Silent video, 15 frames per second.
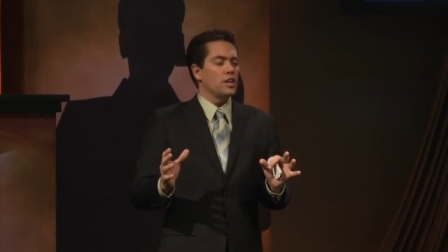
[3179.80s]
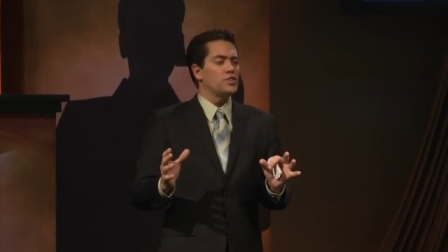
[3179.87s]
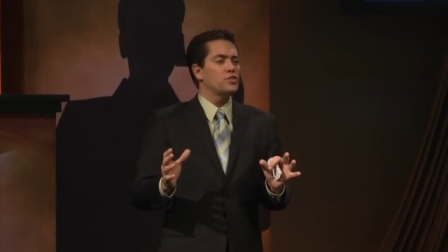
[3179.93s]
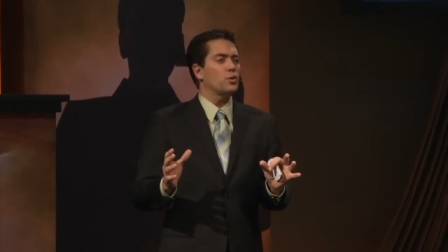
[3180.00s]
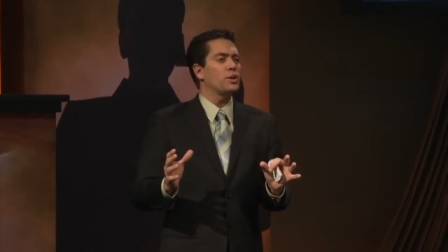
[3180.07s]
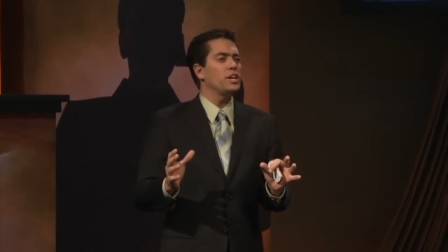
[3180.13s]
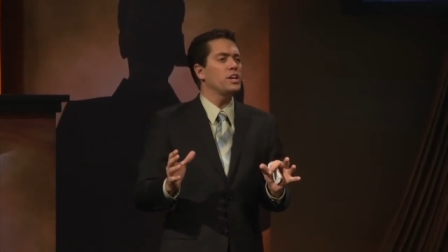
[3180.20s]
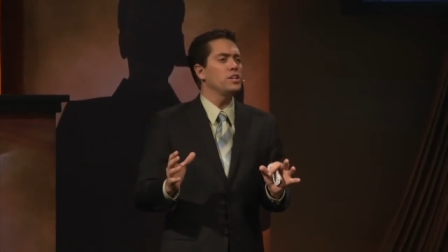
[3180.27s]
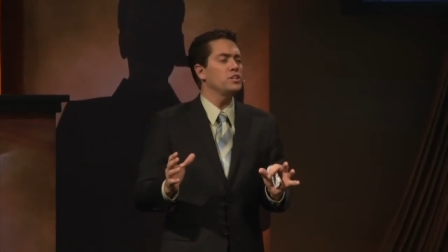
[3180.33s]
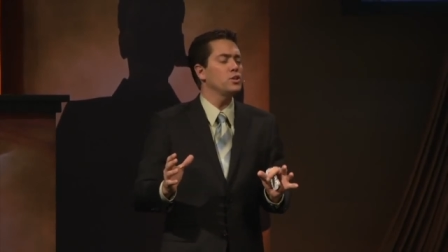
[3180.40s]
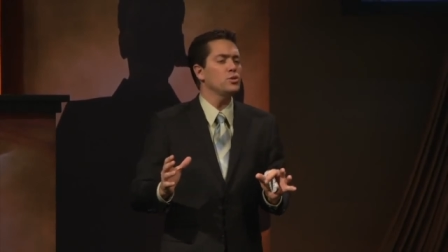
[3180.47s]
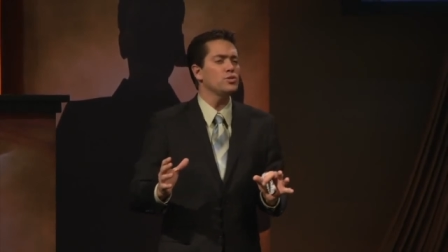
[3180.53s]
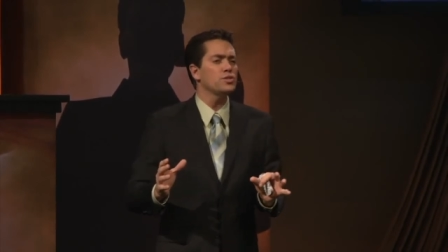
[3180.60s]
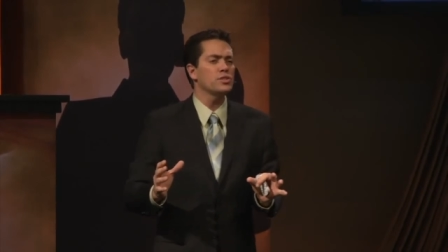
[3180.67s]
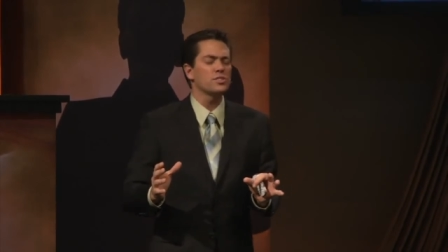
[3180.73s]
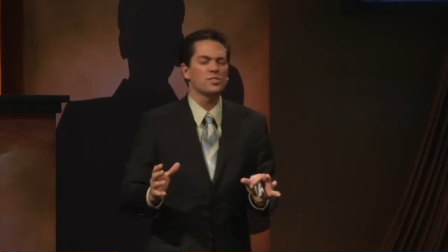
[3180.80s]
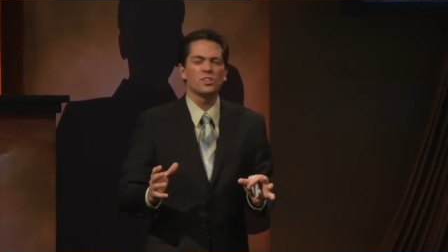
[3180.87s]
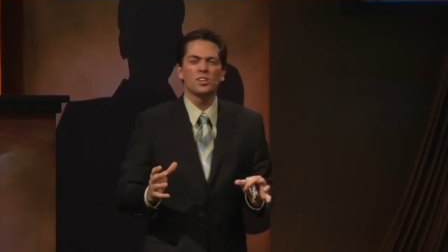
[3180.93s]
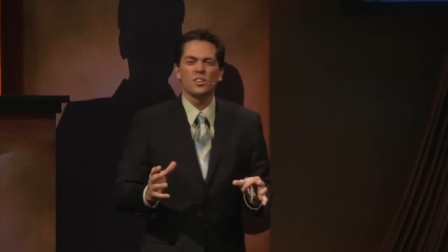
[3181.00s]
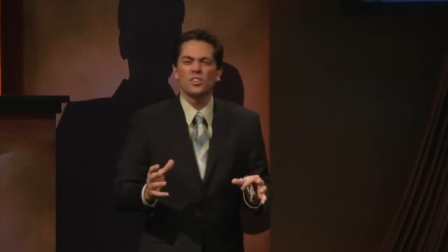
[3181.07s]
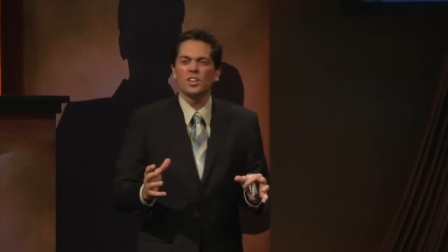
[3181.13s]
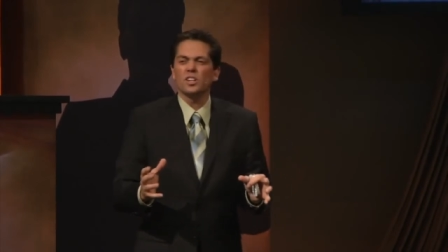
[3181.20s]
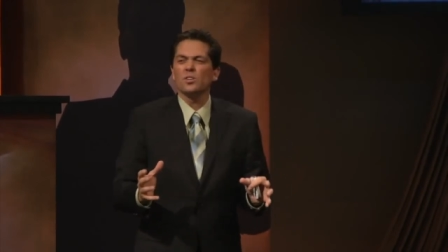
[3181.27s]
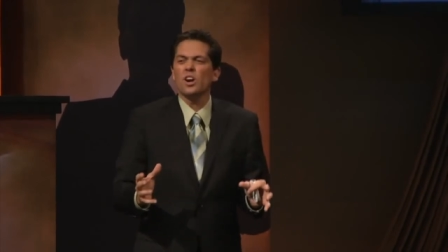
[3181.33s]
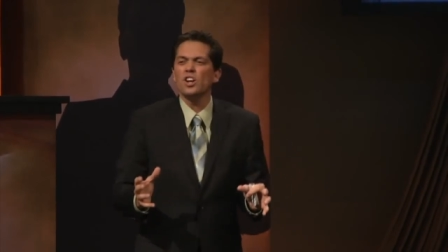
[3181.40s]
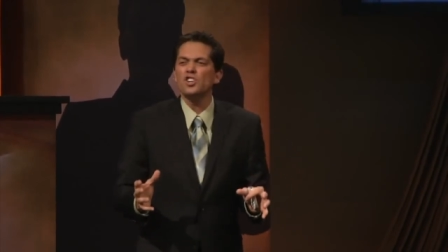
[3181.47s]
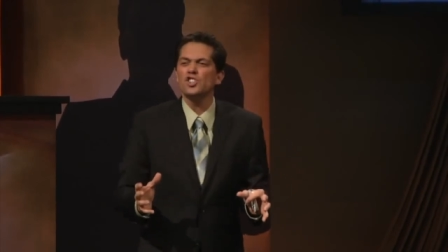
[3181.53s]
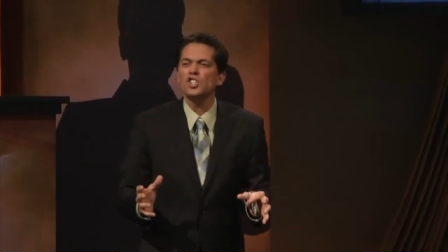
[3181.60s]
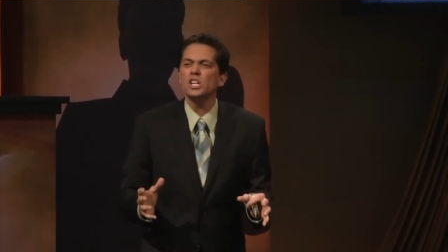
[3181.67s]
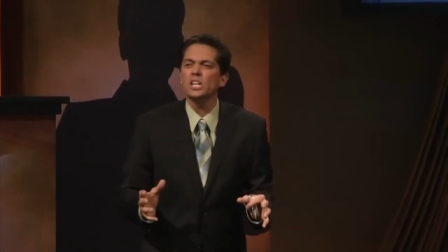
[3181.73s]
And so he uses the
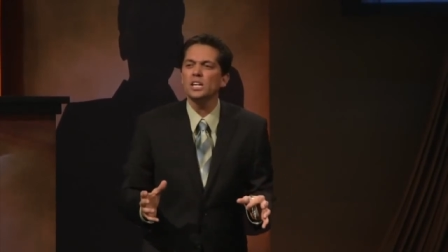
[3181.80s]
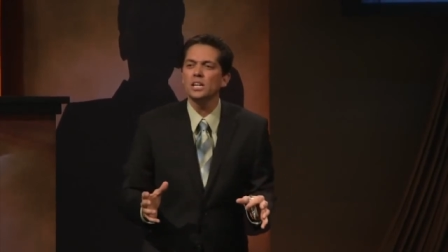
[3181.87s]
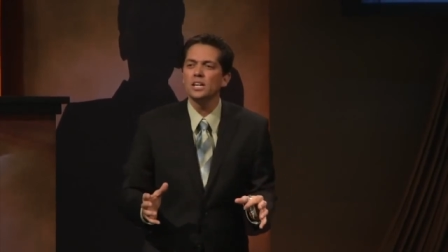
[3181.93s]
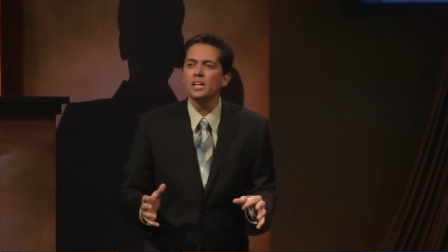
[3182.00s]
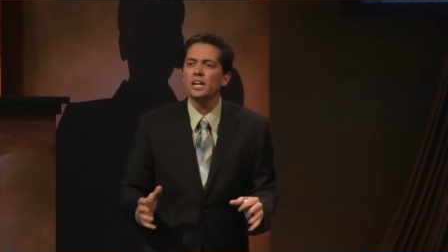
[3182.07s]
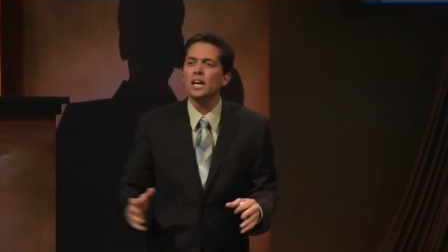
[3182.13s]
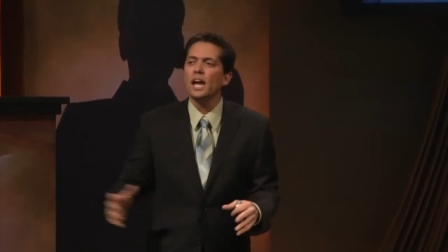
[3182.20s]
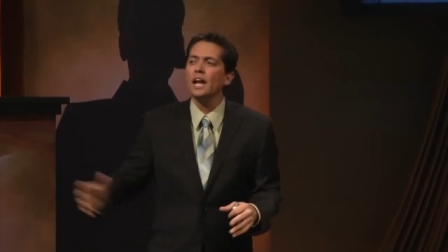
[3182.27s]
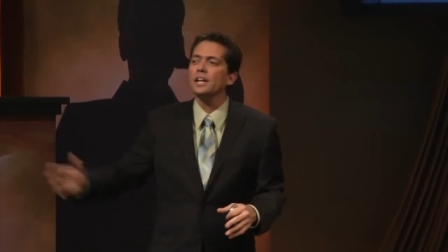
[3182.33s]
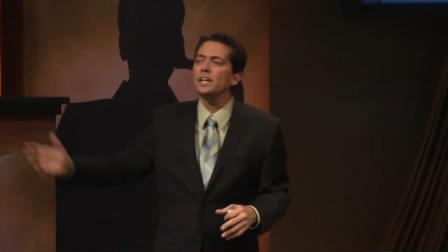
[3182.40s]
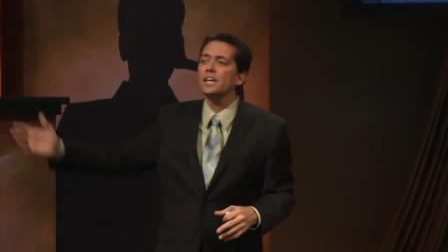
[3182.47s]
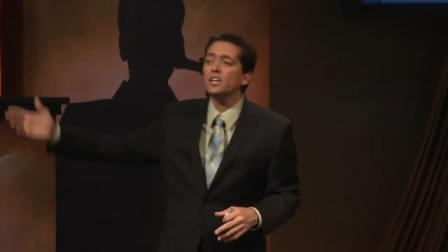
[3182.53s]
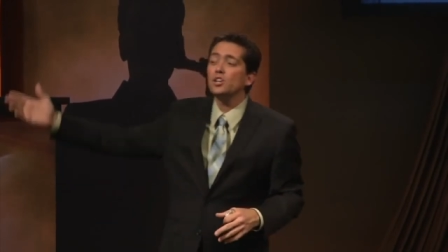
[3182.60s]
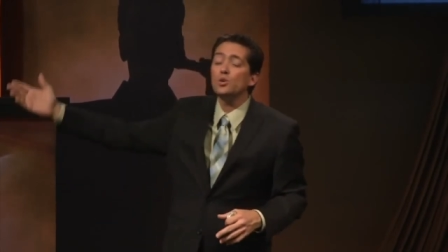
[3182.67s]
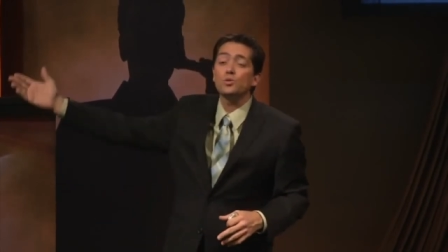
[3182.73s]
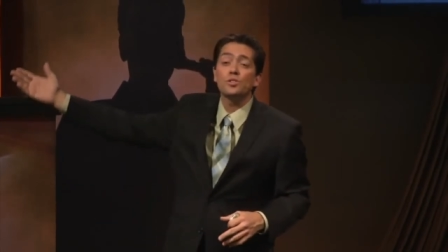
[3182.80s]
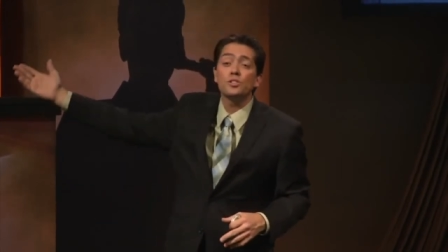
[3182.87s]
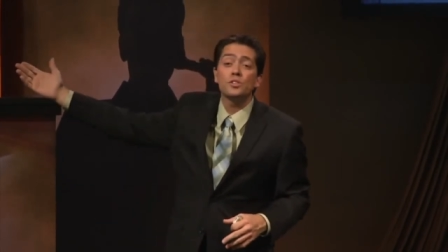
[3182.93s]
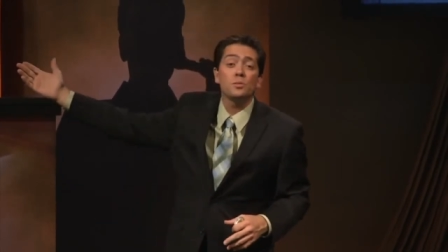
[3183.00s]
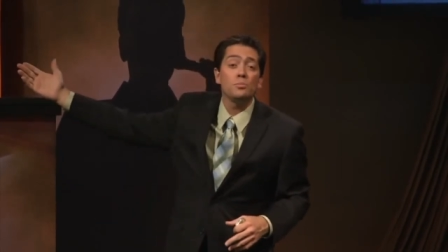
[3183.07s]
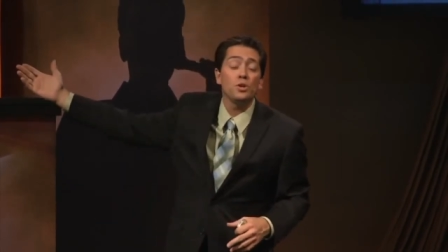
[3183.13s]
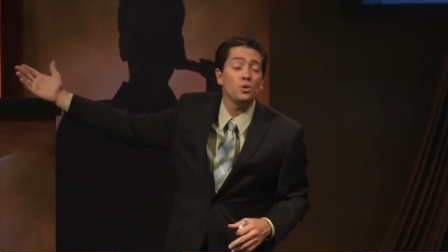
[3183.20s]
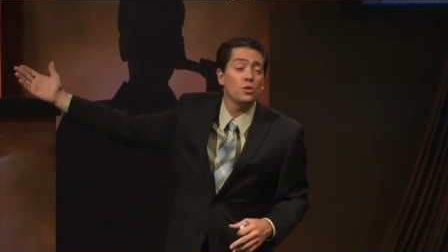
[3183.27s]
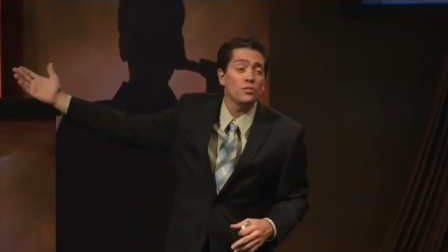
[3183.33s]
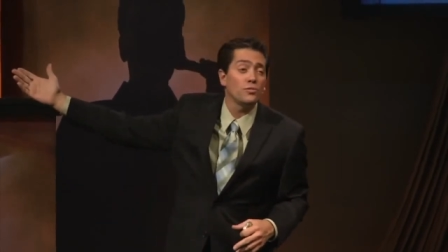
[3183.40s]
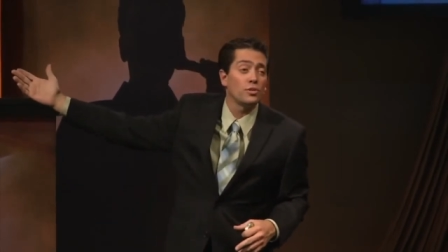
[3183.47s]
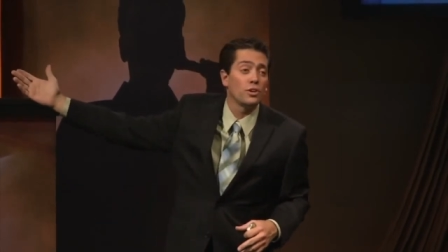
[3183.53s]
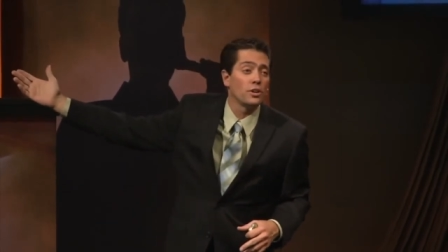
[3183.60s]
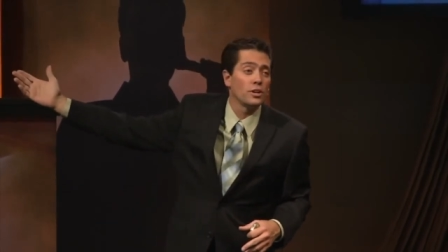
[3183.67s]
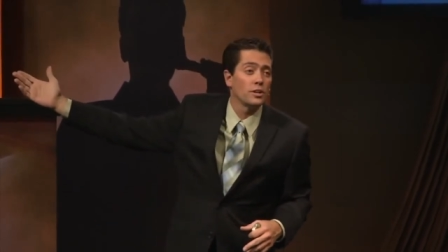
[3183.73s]
grungy and he uses the
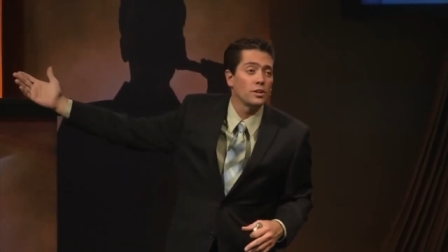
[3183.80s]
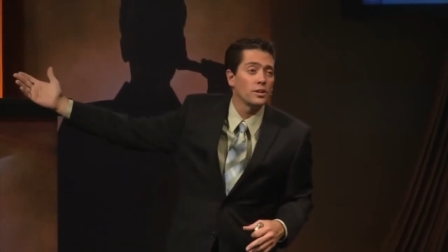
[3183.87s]
beautiful.